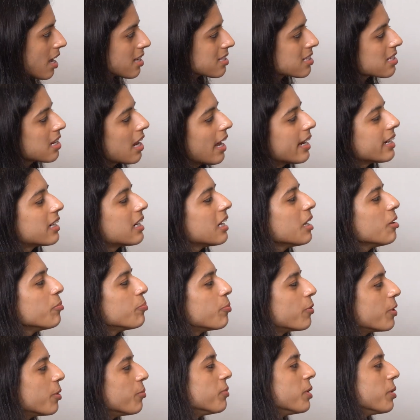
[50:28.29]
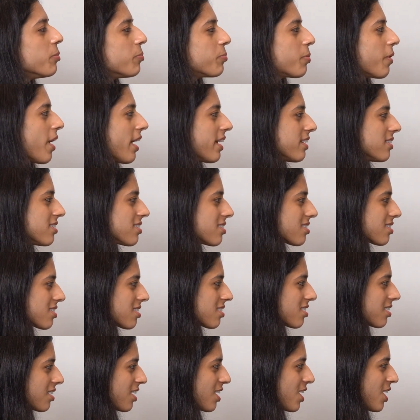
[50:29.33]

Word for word: are slightly premium priced,